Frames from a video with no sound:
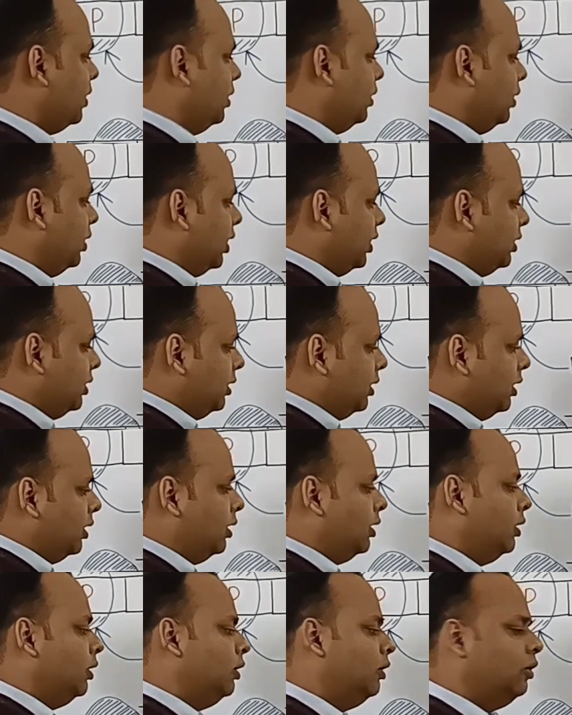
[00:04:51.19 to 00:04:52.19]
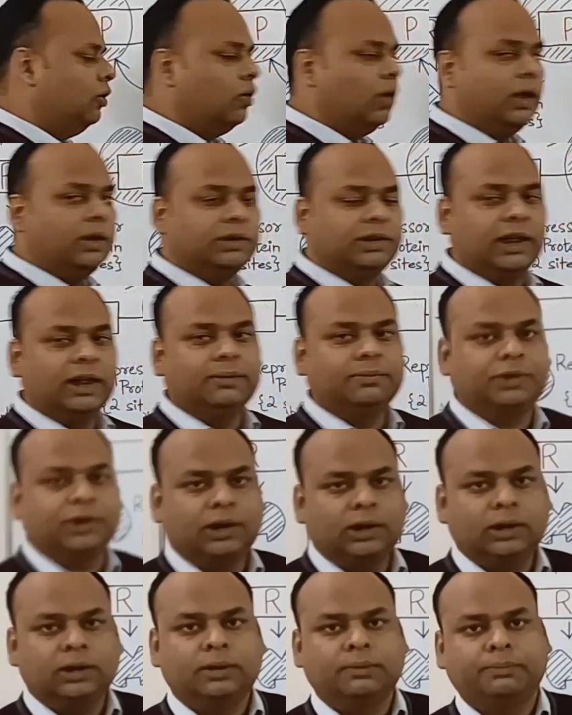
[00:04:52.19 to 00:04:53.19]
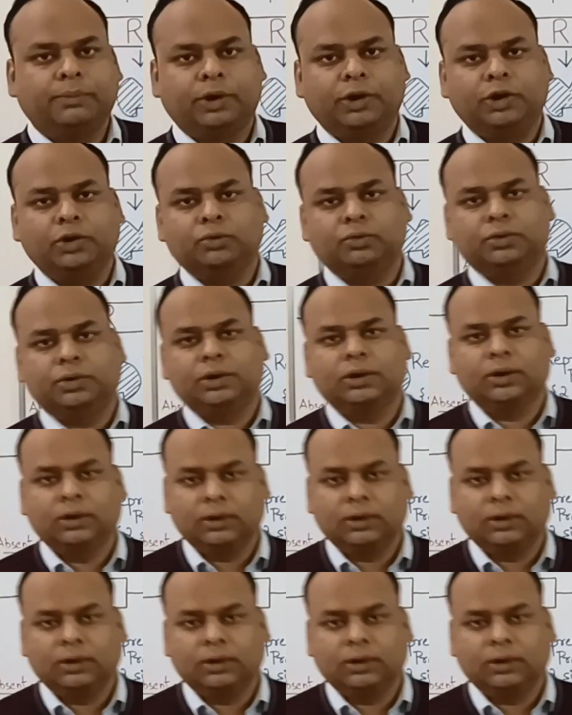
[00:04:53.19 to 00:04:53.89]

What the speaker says: Thus, no enzymes are produced.